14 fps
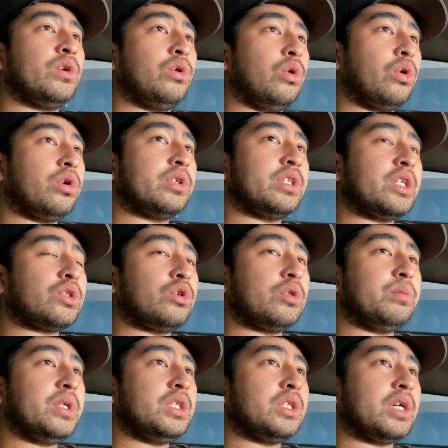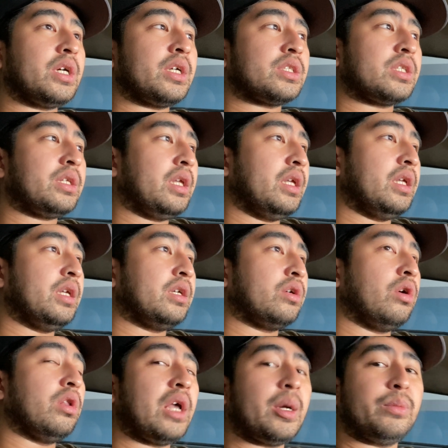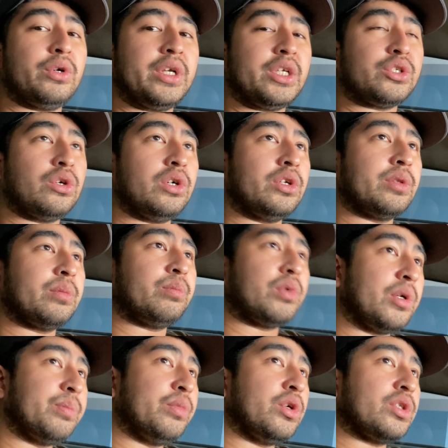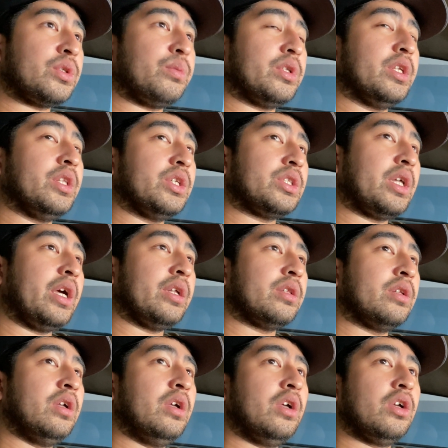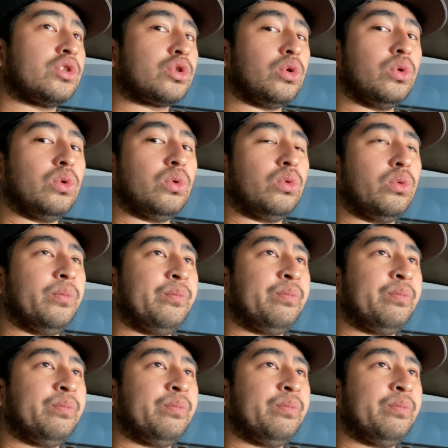or this could be just a collaboration purpose for the design. So